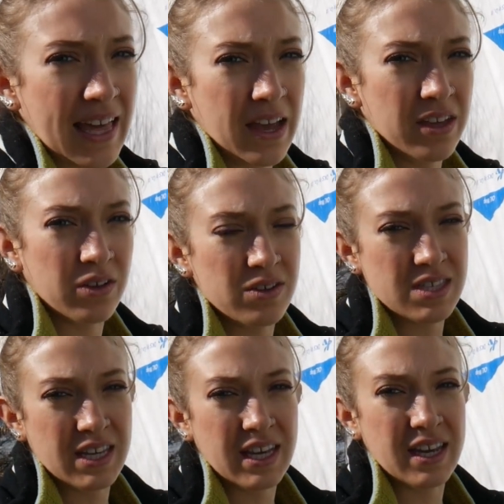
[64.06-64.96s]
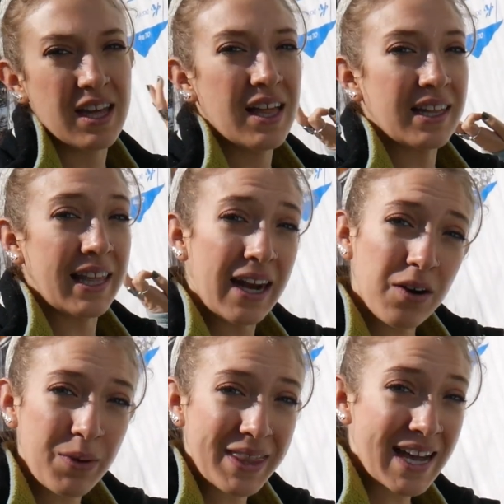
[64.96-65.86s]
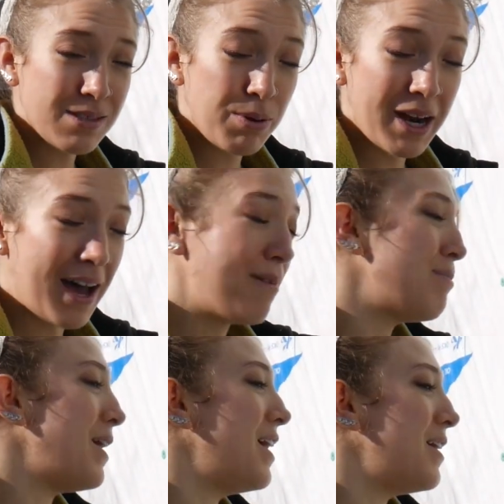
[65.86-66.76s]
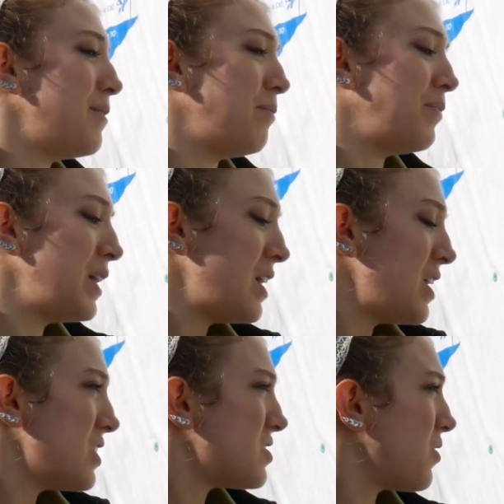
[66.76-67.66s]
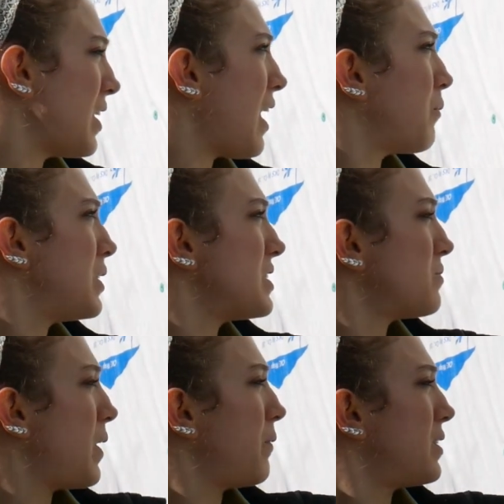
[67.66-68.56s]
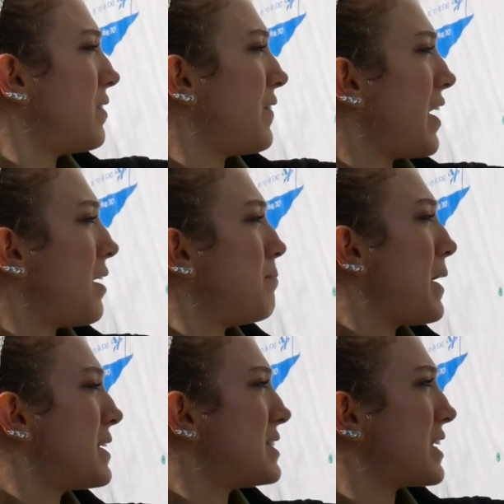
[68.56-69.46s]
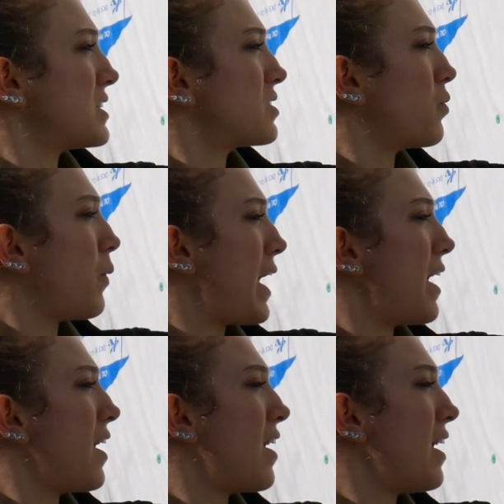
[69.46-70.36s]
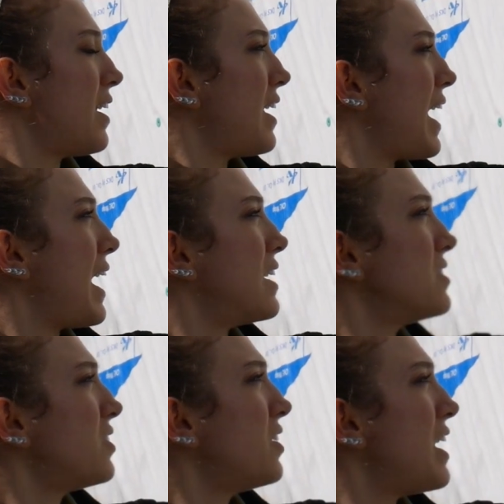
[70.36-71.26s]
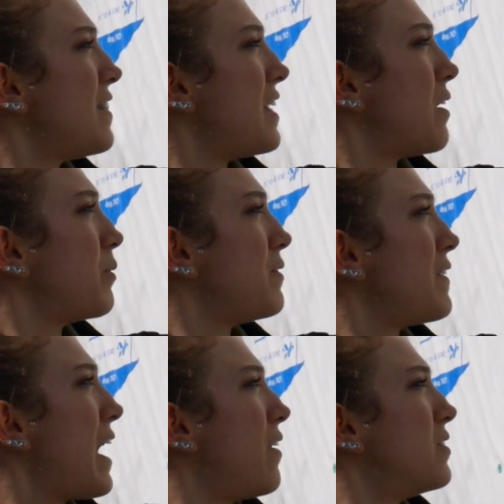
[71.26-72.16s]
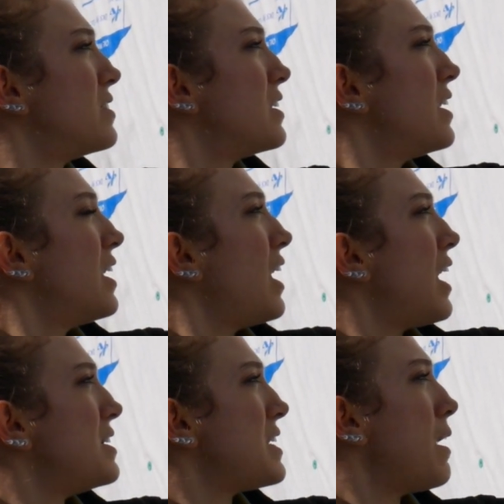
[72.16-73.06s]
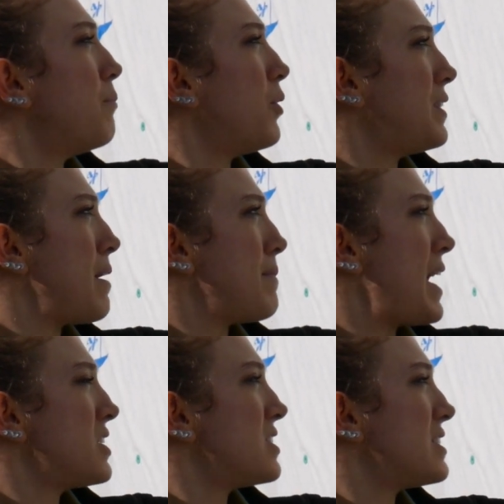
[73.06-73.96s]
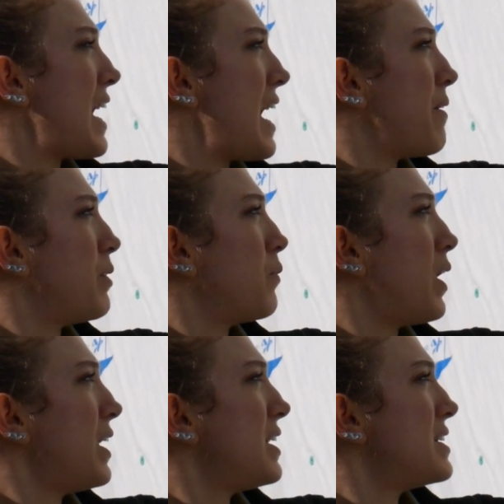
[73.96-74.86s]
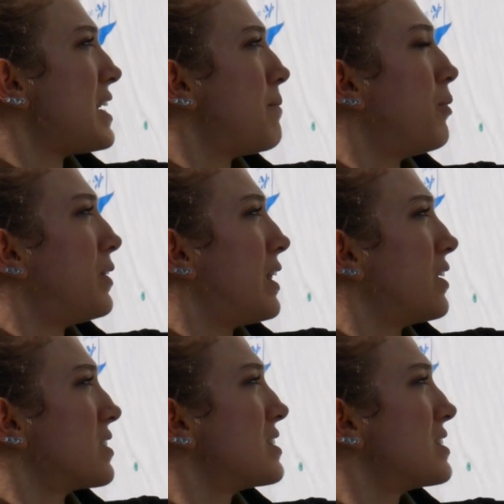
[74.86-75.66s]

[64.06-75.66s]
that you'll see later when that's put up. So yeah, we just went with a very basic square handle, and then we found a deadbolt that matches that, and we wanted a deadbolt that looks